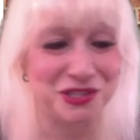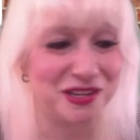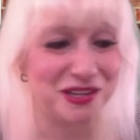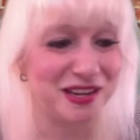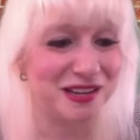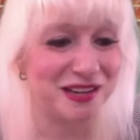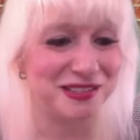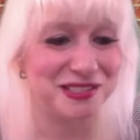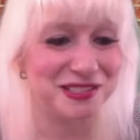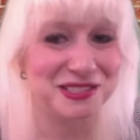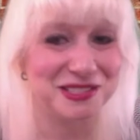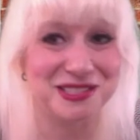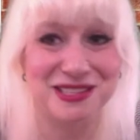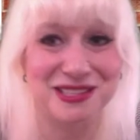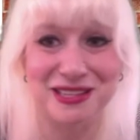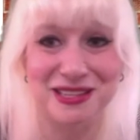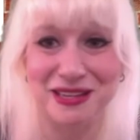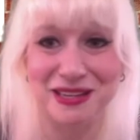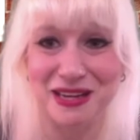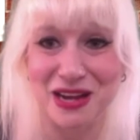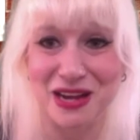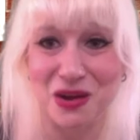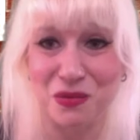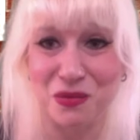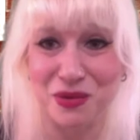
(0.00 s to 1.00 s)
I just think
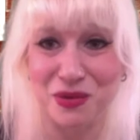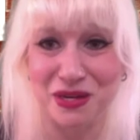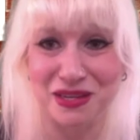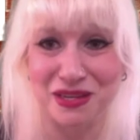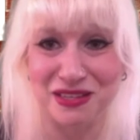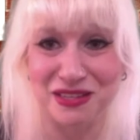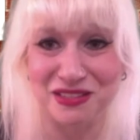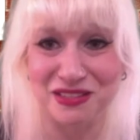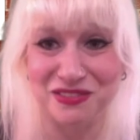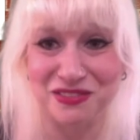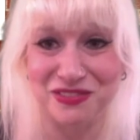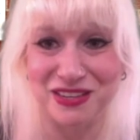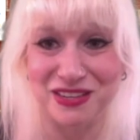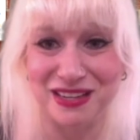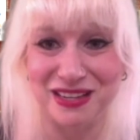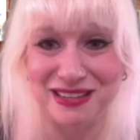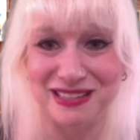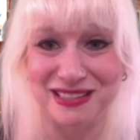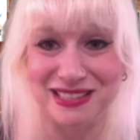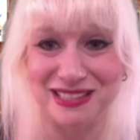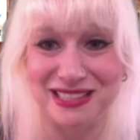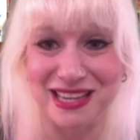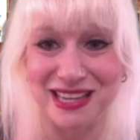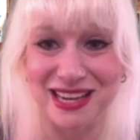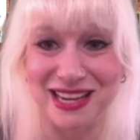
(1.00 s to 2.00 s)
now we need to find a
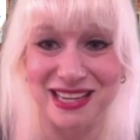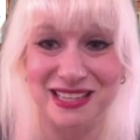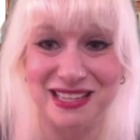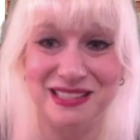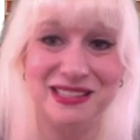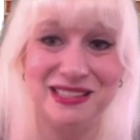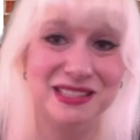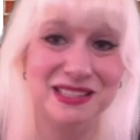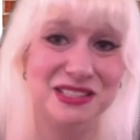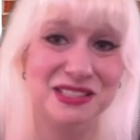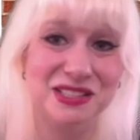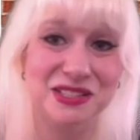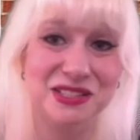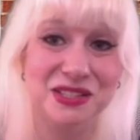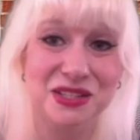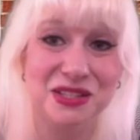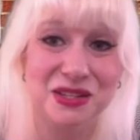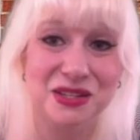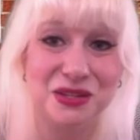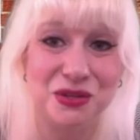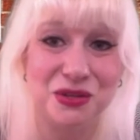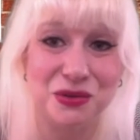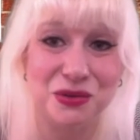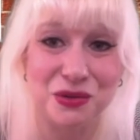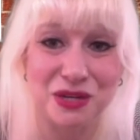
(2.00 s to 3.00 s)
scientist
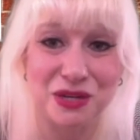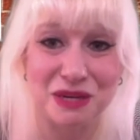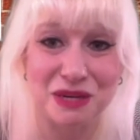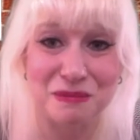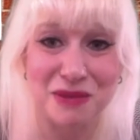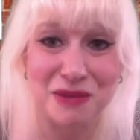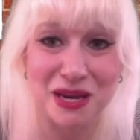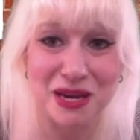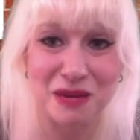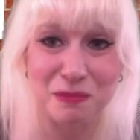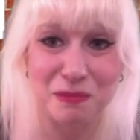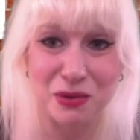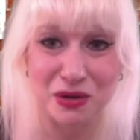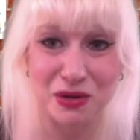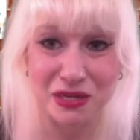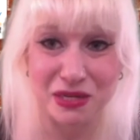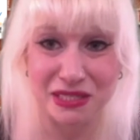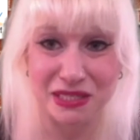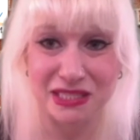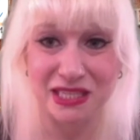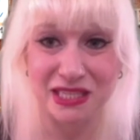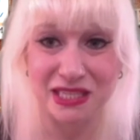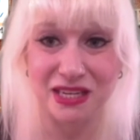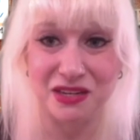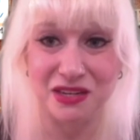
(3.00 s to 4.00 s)
who can make Bernie
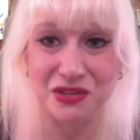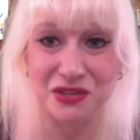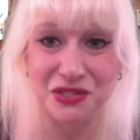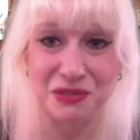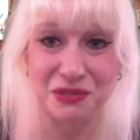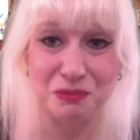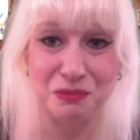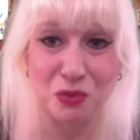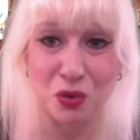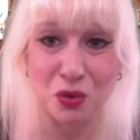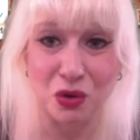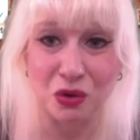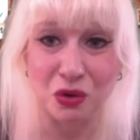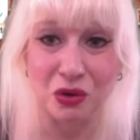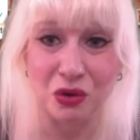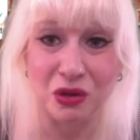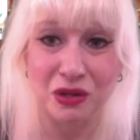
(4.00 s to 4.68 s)
Sanders immortal.